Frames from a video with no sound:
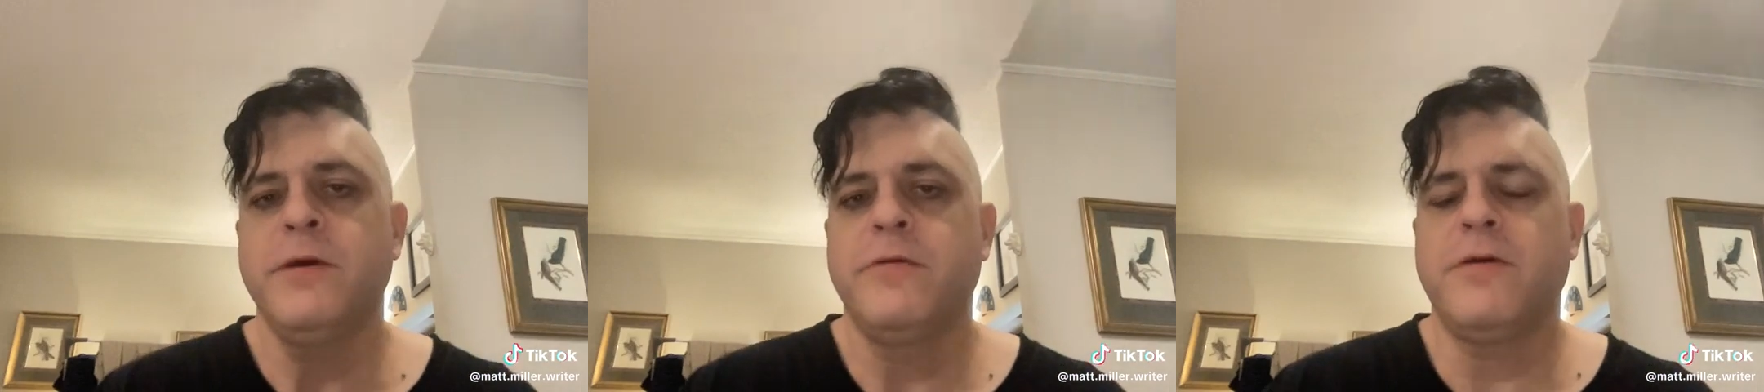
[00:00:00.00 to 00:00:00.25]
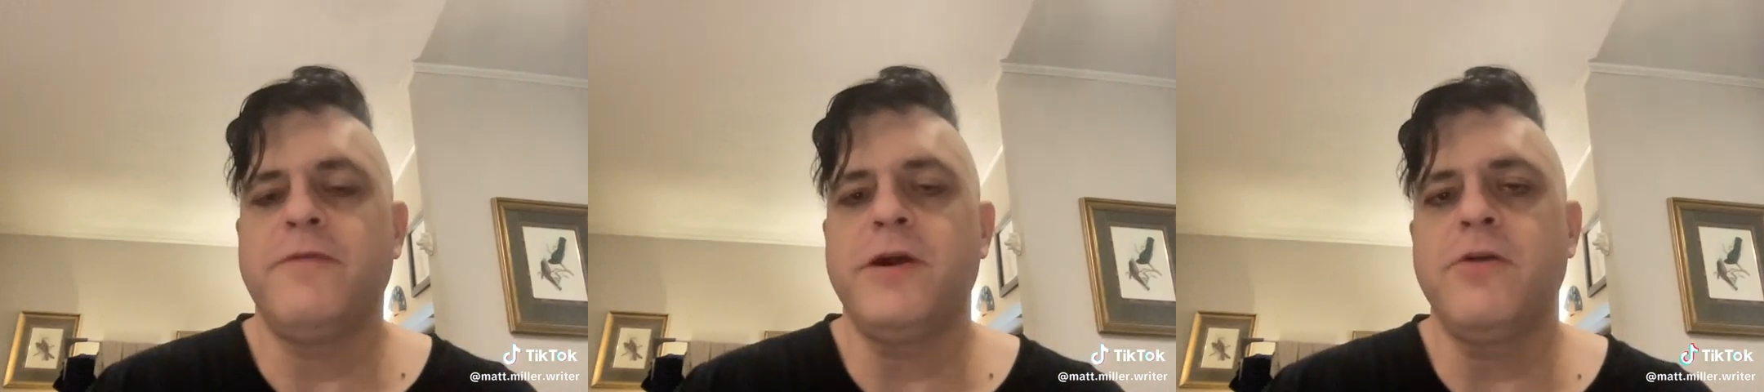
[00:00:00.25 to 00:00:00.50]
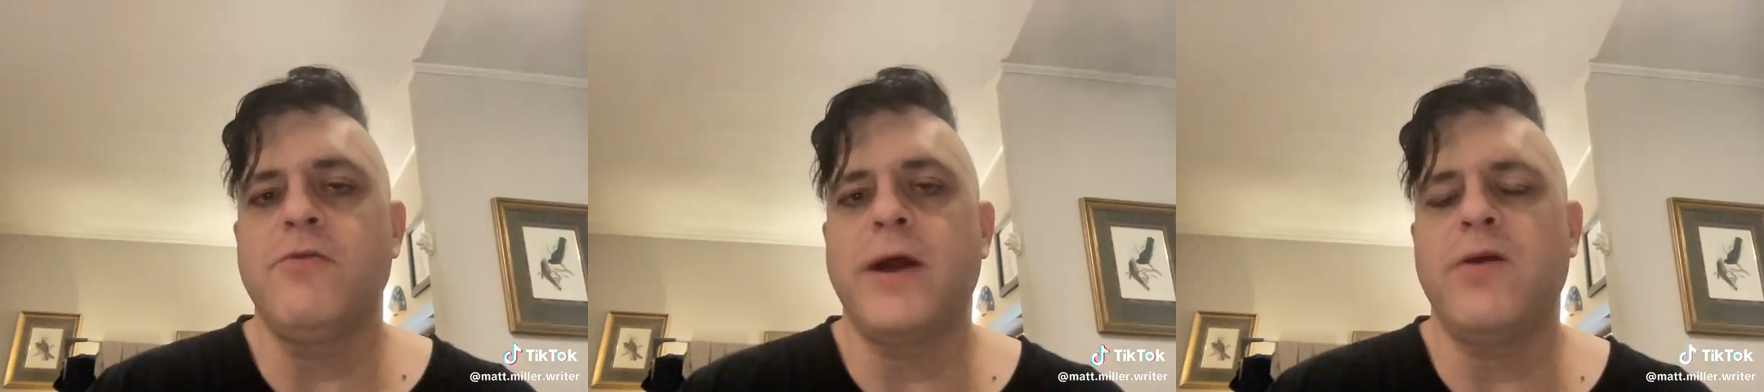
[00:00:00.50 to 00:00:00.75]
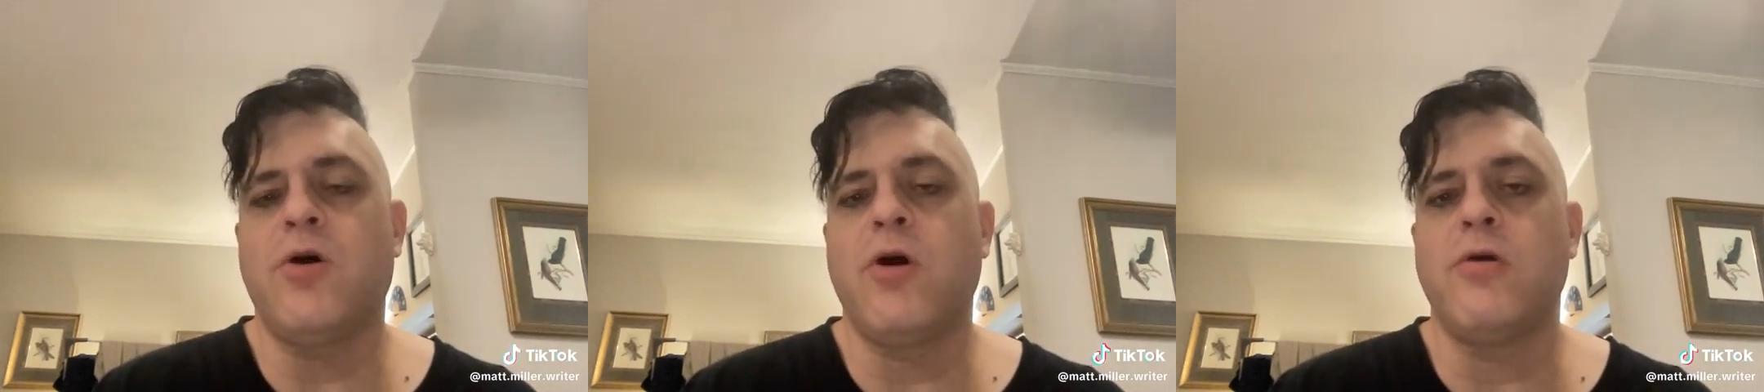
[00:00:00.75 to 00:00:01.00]
So if you're going to
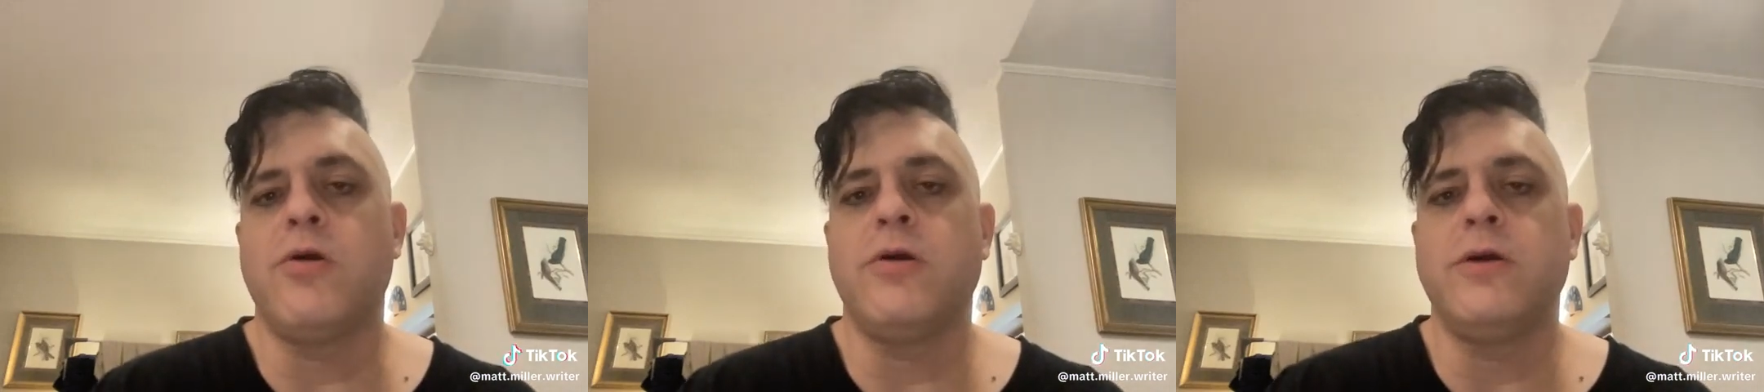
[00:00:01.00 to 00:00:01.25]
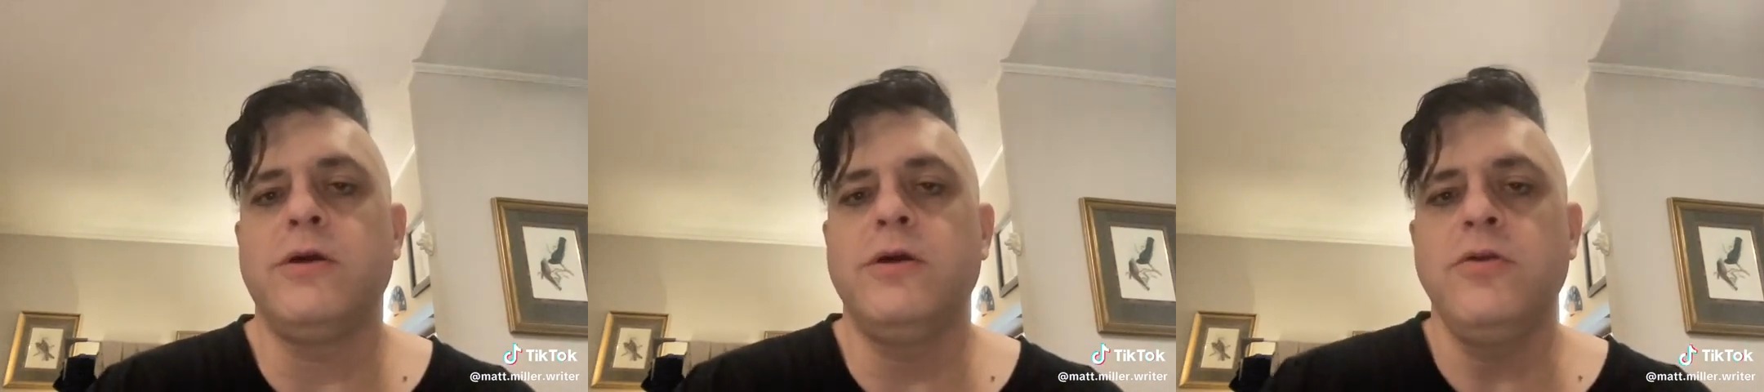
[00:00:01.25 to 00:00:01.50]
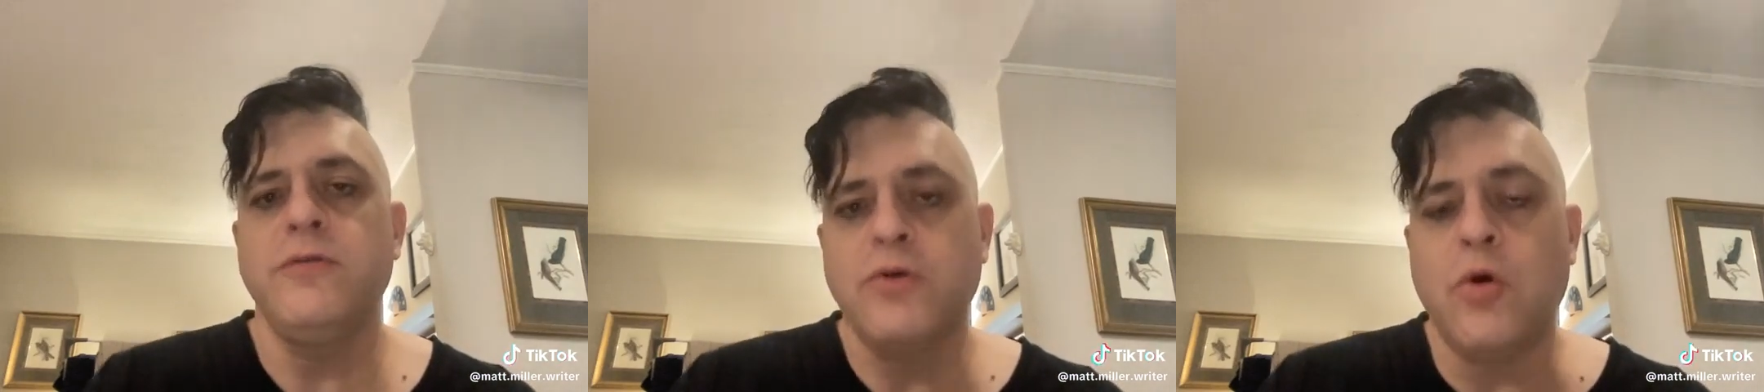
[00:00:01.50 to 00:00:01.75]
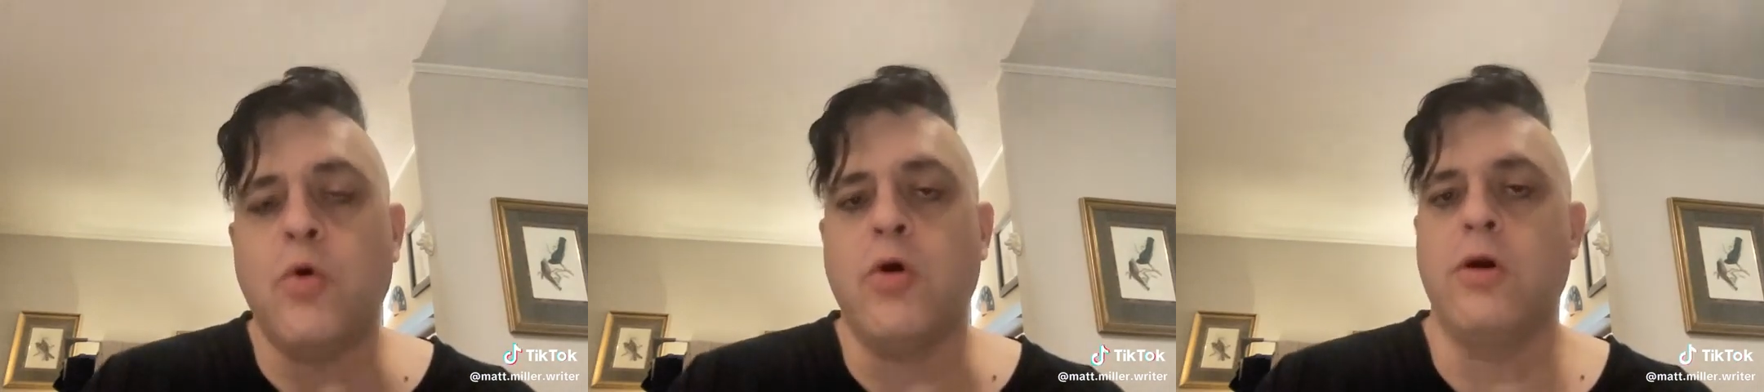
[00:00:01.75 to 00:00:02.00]
write horror, use
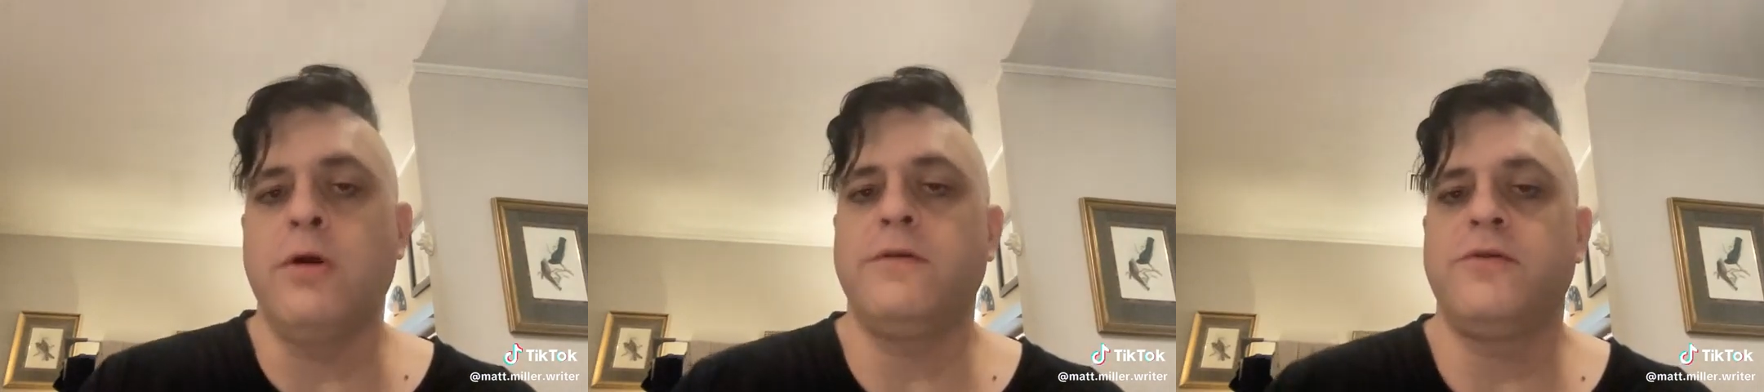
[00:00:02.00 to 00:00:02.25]
gore